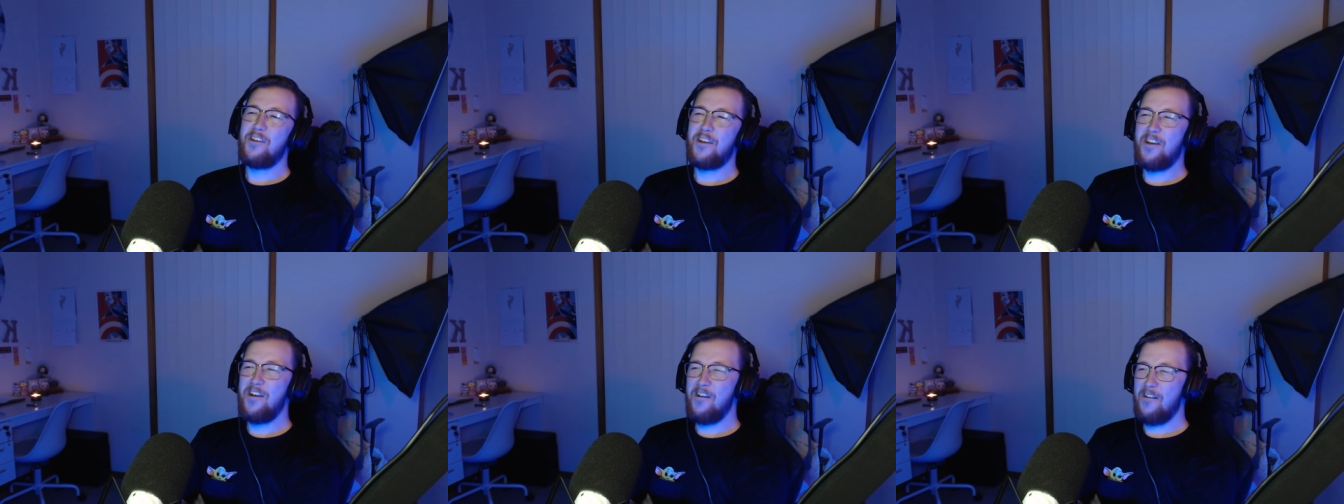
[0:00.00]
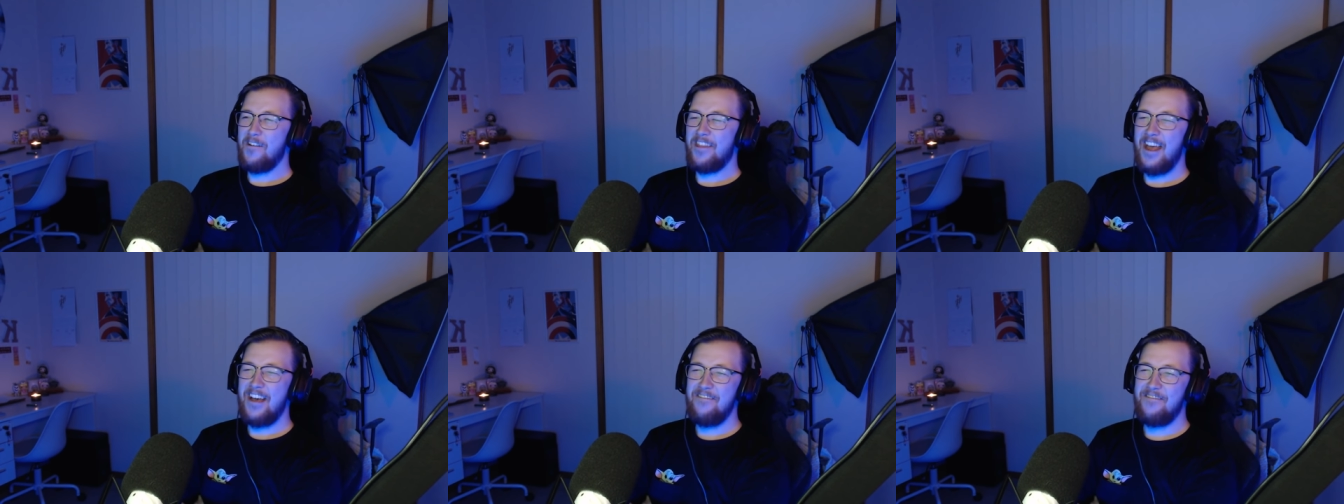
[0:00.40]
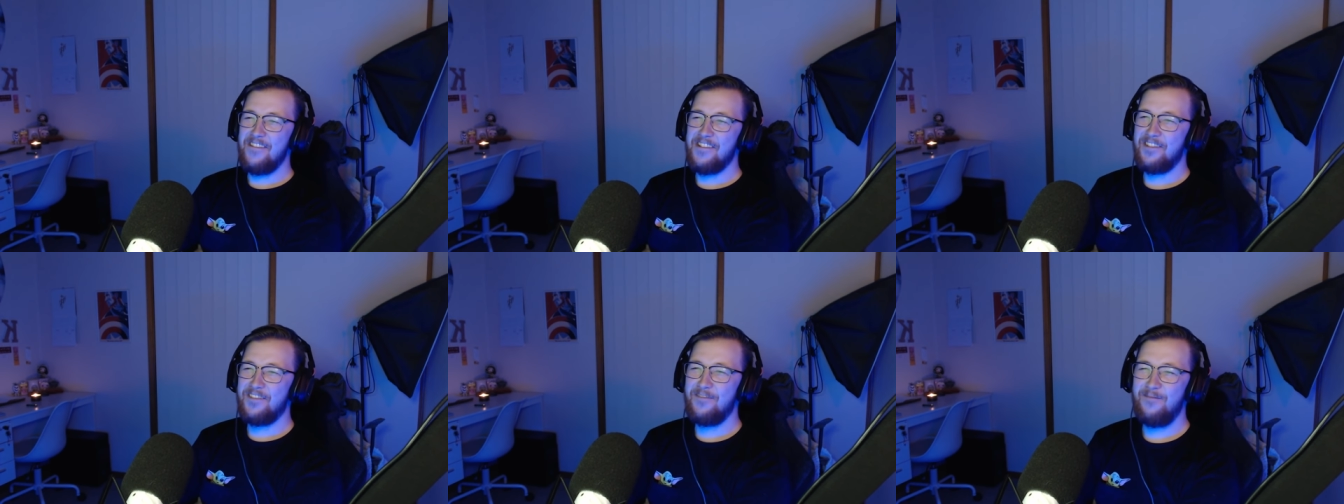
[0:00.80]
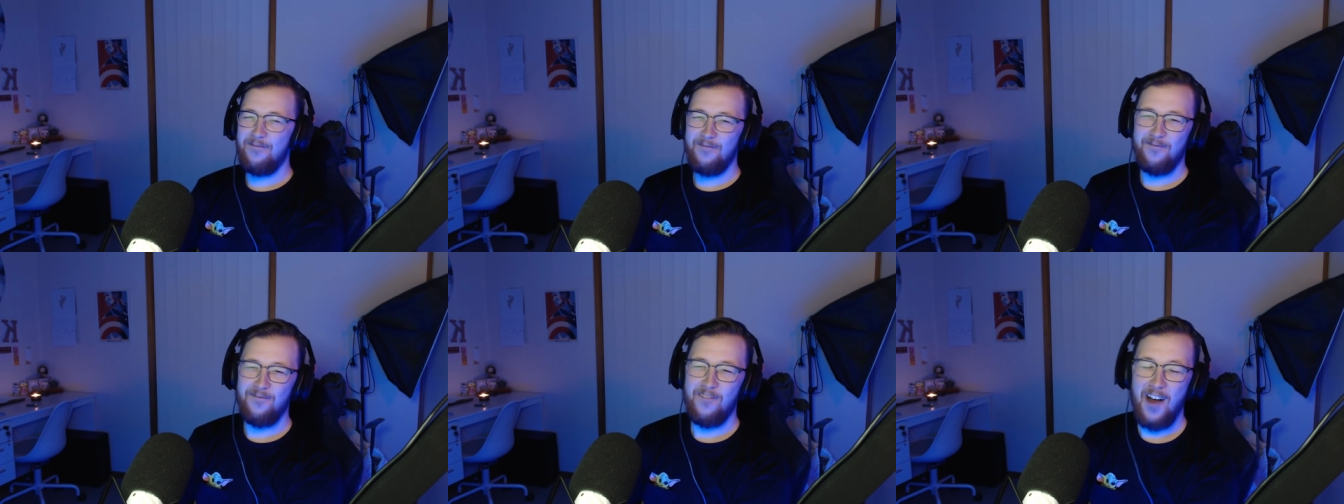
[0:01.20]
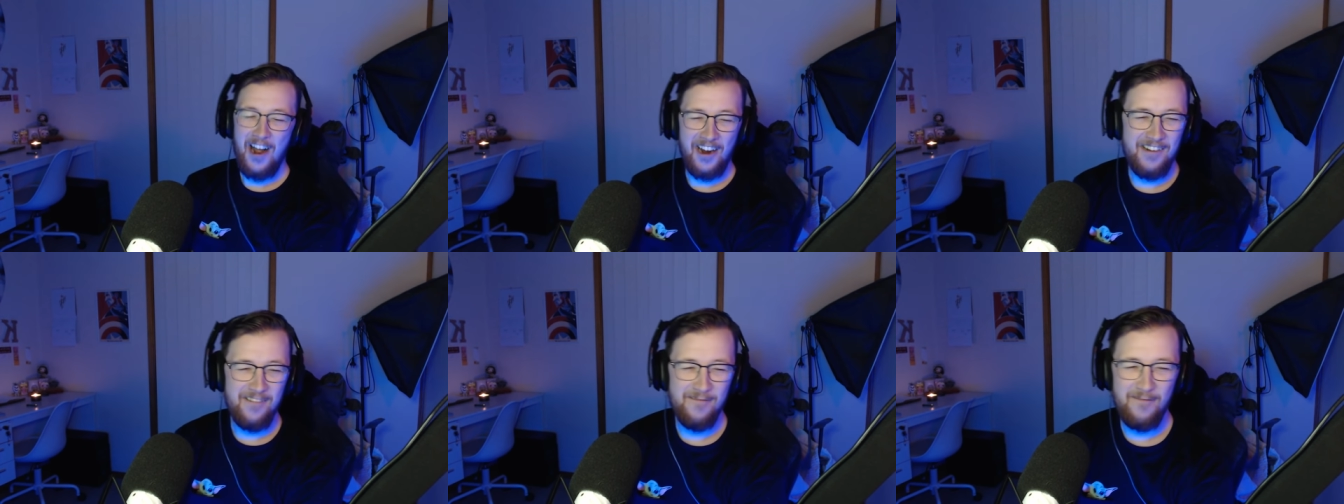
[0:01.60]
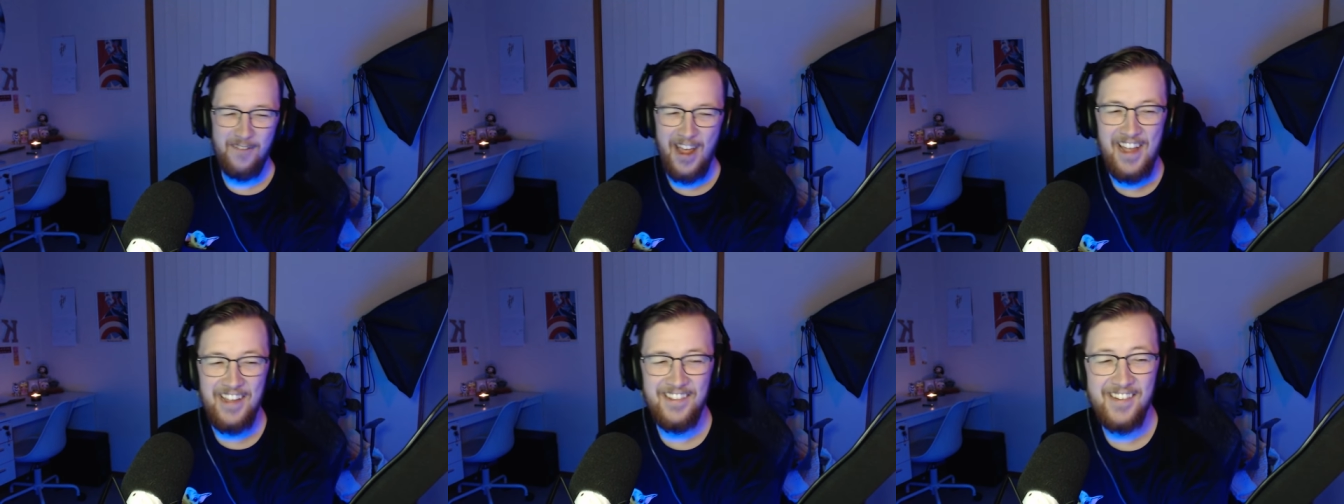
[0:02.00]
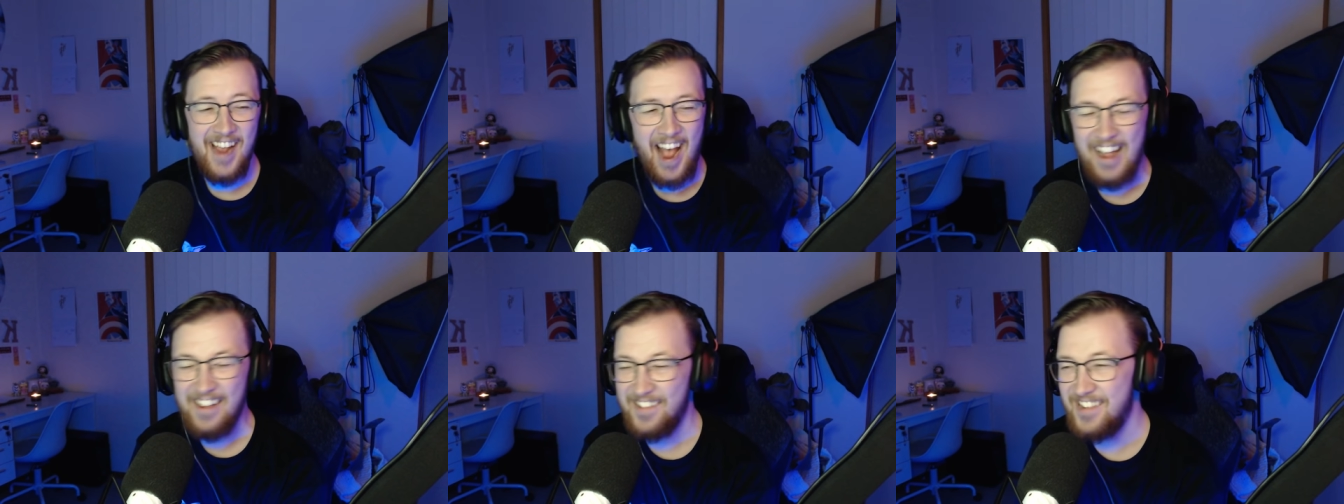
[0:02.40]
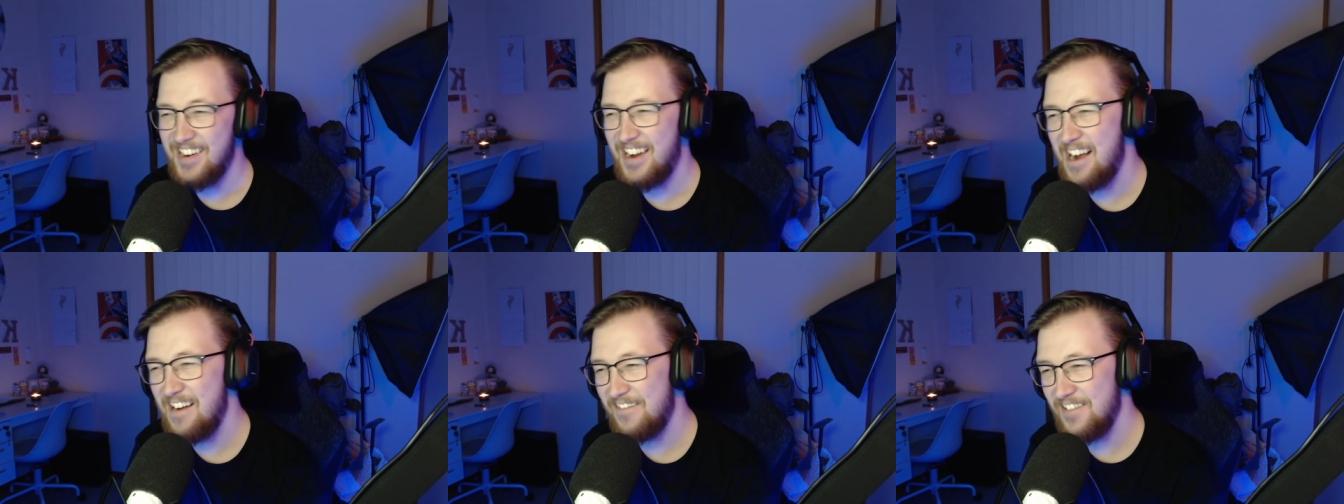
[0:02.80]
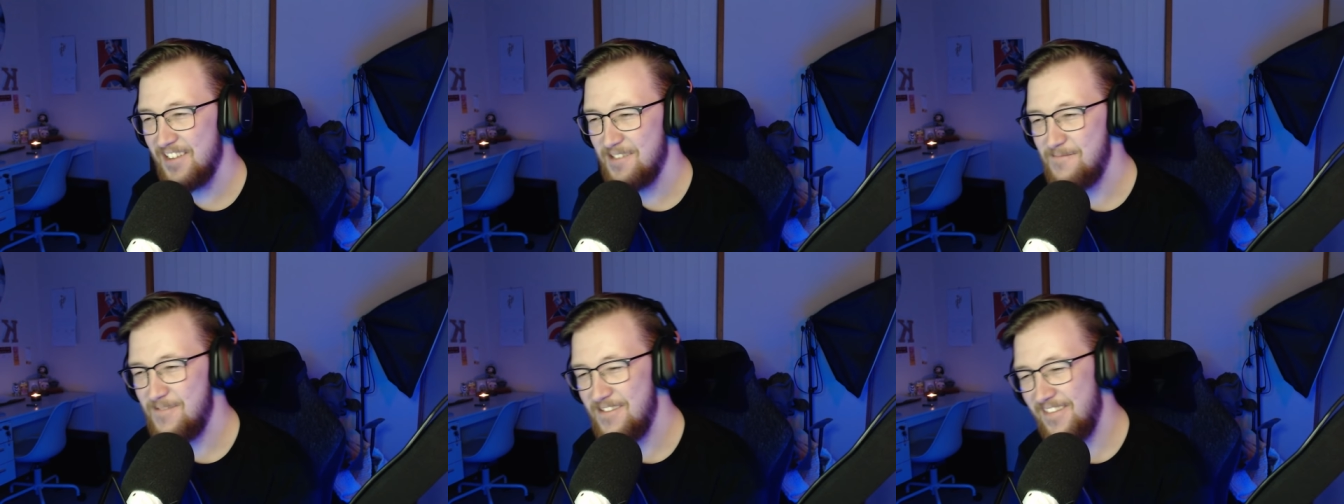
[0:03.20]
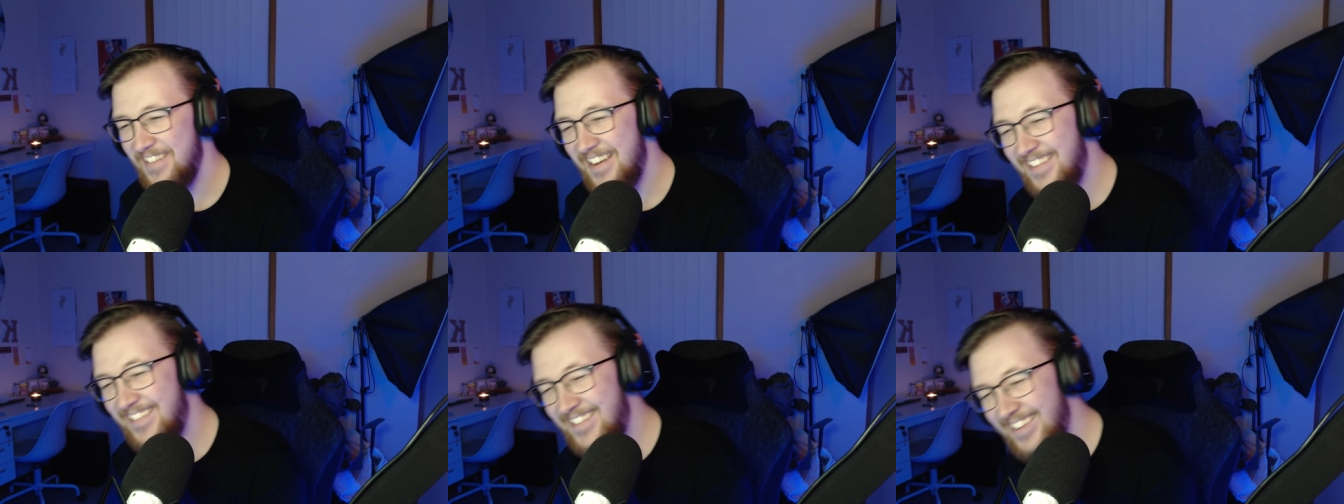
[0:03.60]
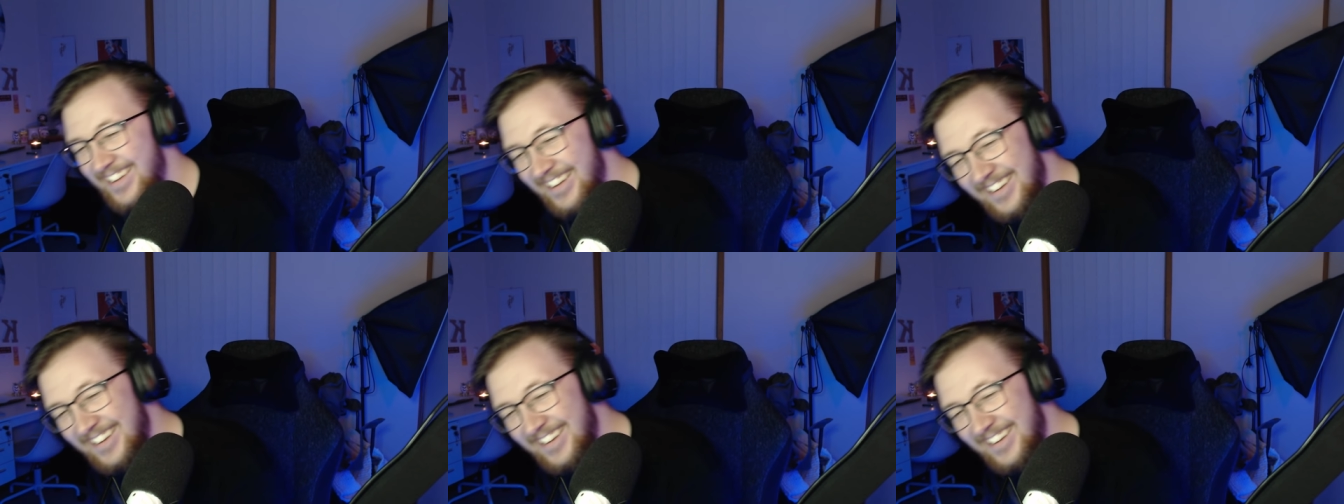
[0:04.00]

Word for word: God, that feels fucking fantastic after the movies.